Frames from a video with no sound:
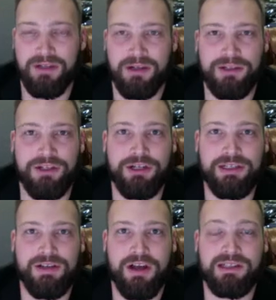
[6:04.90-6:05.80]
your
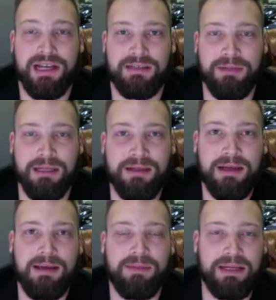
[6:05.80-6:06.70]
attorneys contact me,
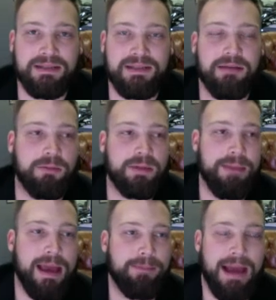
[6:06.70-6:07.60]
because they will be
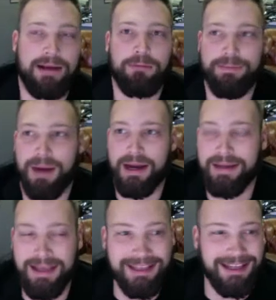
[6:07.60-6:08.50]
met back with mine.
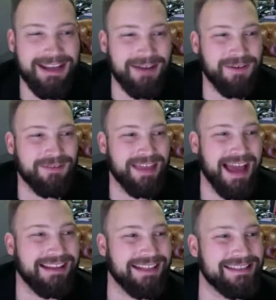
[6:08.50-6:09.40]
Enough of
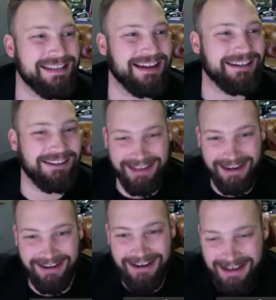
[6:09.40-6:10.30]
that, let's not go
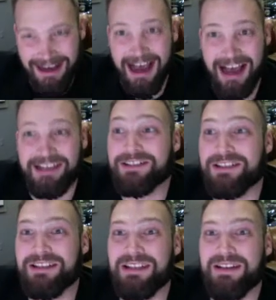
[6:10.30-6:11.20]
there.
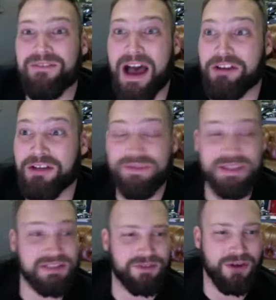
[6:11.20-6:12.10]
Here's the value of
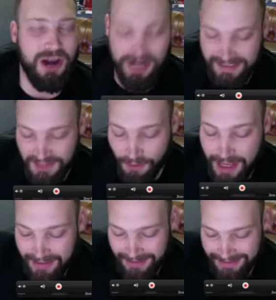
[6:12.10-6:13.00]
this Ferrari. So
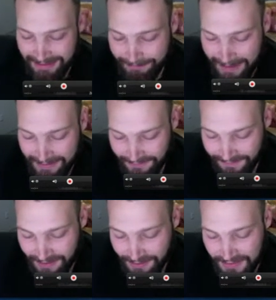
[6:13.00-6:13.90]
let's get back to
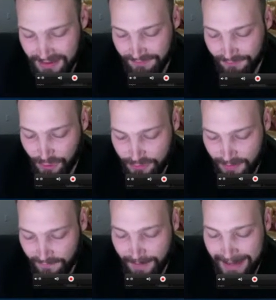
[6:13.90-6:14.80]
values. This
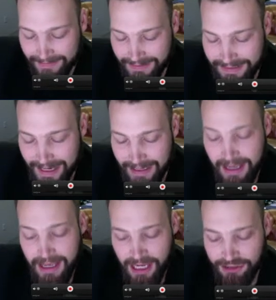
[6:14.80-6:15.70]
412 back in the day,
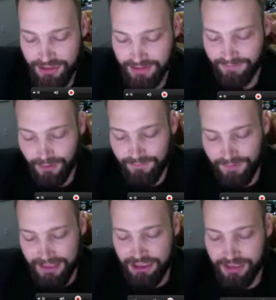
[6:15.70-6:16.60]
adjusted for
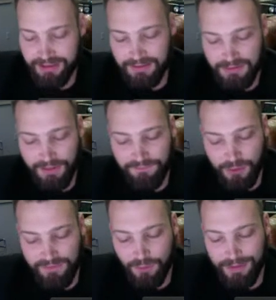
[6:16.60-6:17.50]
inflation, this was a
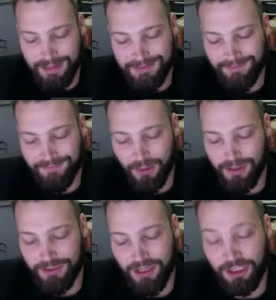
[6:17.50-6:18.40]

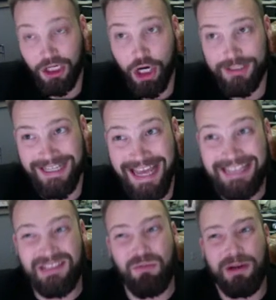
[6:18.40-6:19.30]
$44,400 car. Today
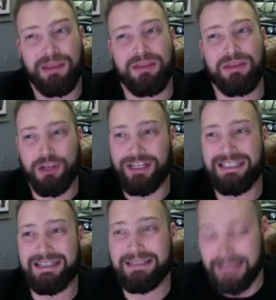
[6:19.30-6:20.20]
it's worth
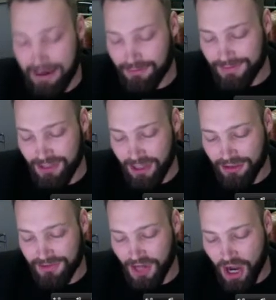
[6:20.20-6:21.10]

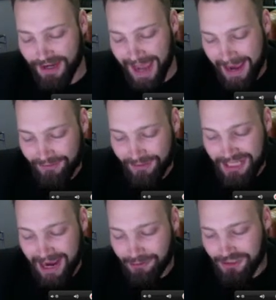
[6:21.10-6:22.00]
$36,000 on
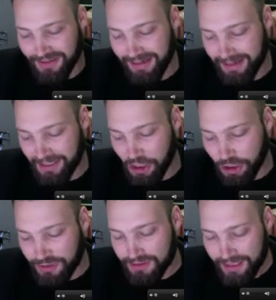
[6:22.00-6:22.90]
average. Ouch, that kind of
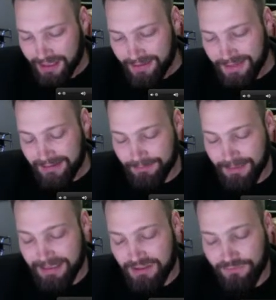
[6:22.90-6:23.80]
hurt. That
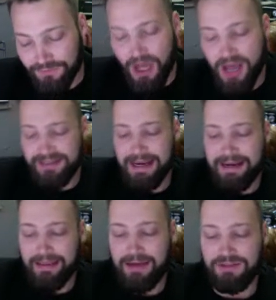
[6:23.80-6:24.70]
means you've lost
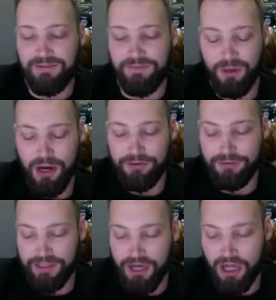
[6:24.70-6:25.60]

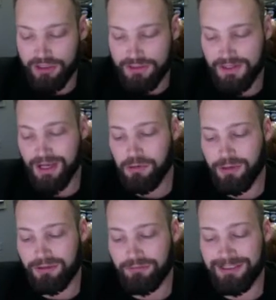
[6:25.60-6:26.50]
$8,400
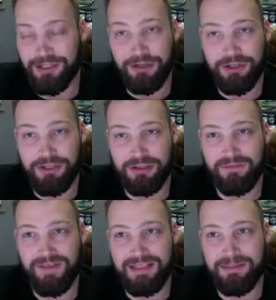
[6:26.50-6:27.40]
with a return on your
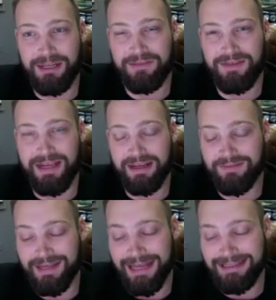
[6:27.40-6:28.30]
investment of negative
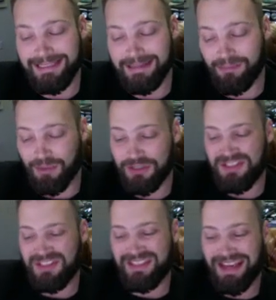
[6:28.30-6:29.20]

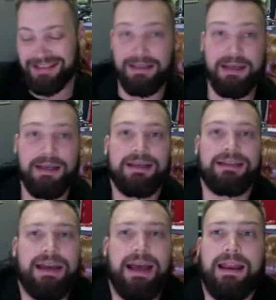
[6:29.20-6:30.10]
19%.
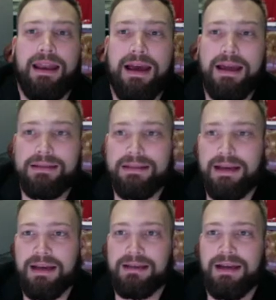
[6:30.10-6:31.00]
Yeah, not
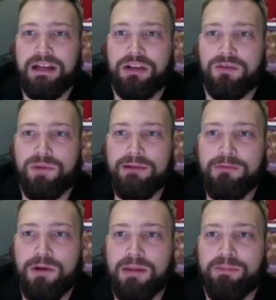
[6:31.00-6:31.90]
a
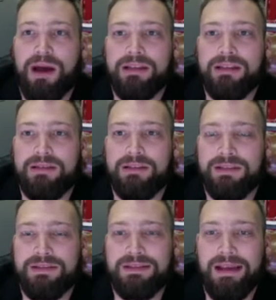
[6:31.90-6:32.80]
great one, but you
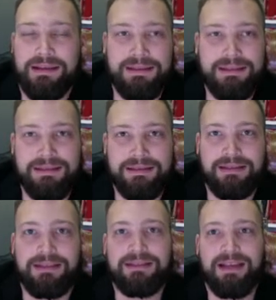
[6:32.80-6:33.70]
can say, at least
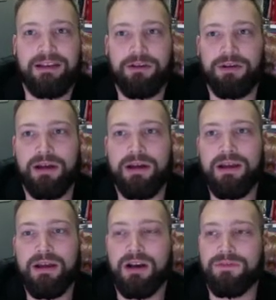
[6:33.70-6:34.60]
you can say you owned a
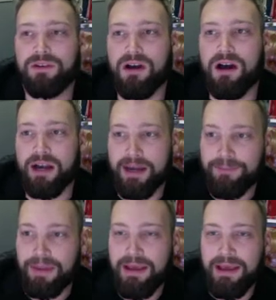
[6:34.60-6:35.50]
Ferrari
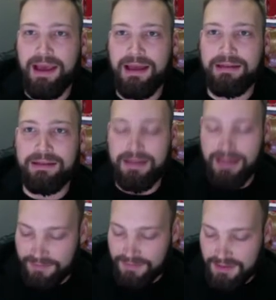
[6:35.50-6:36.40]
and you didn't
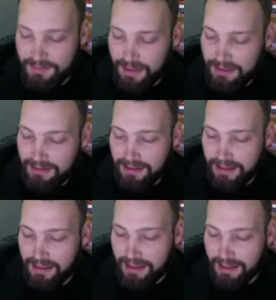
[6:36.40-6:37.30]
have to spend
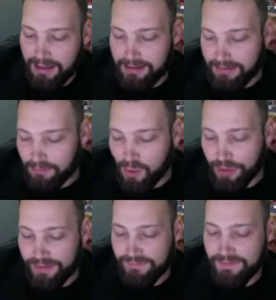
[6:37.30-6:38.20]

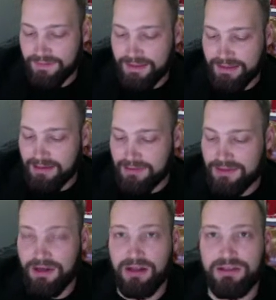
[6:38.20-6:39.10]
more than
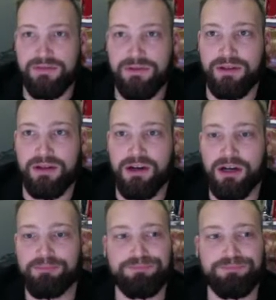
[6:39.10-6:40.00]
$50,000 for the car.